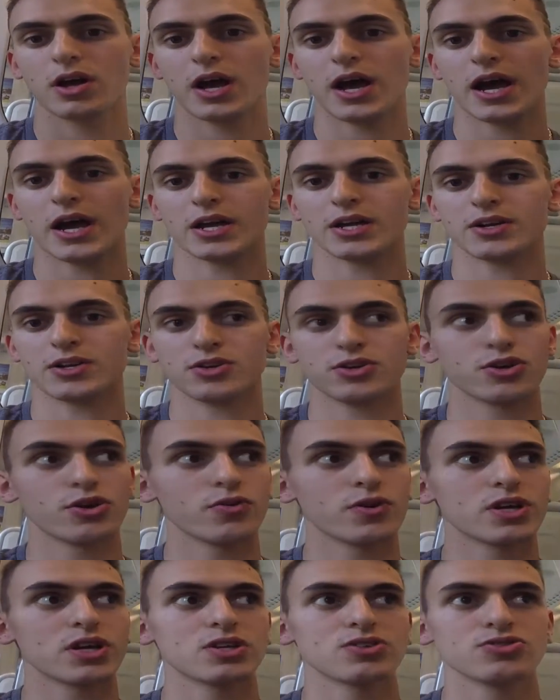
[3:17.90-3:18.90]
and
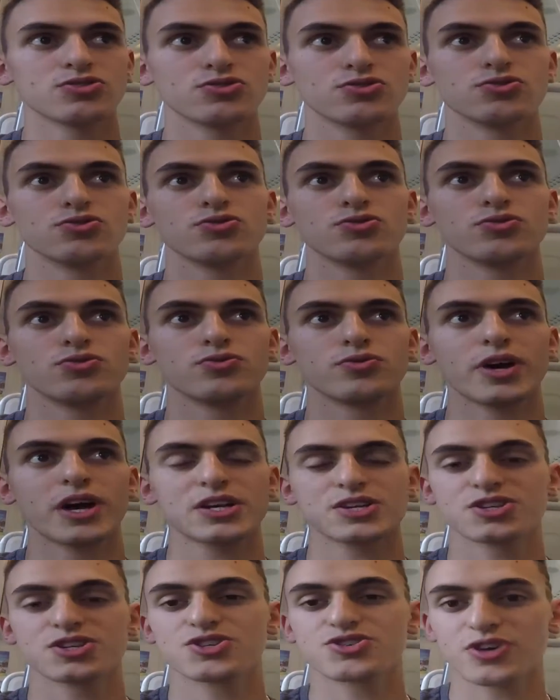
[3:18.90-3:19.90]
going into
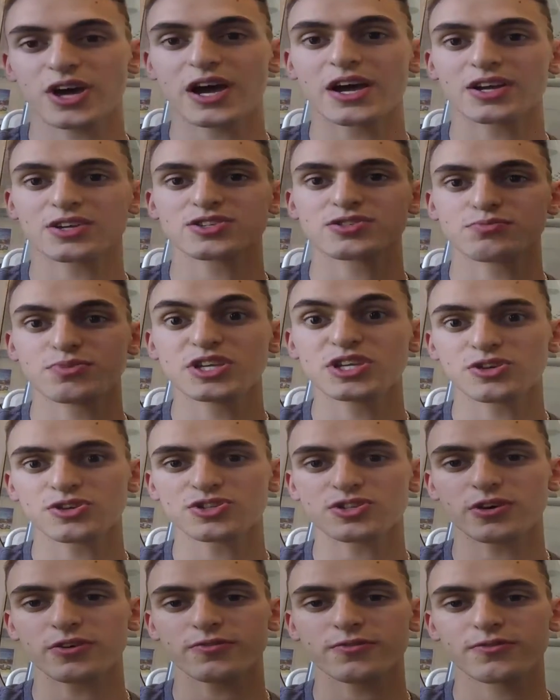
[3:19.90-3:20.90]
actually trying to beat
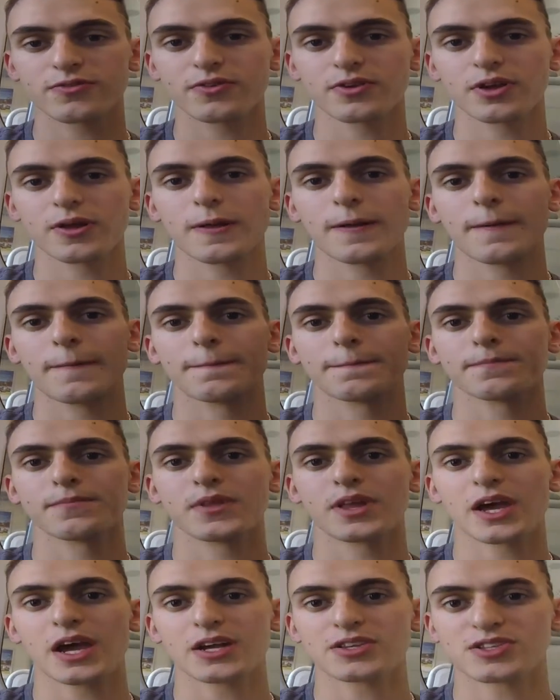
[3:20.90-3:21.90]
yourself
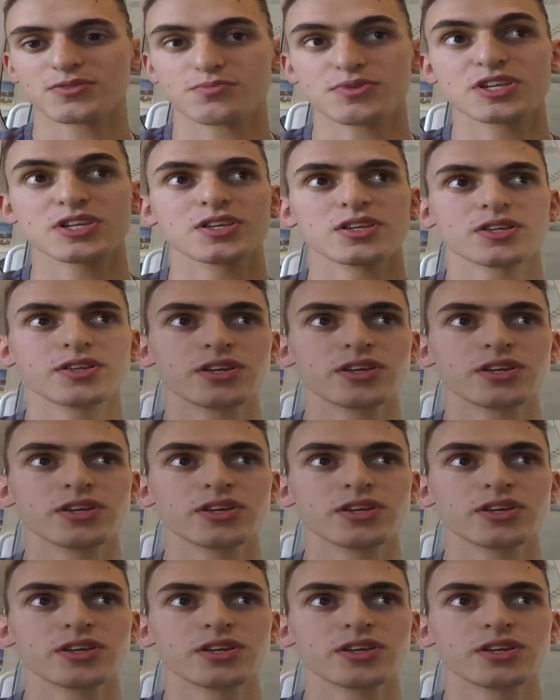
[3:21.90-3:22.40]
and to beat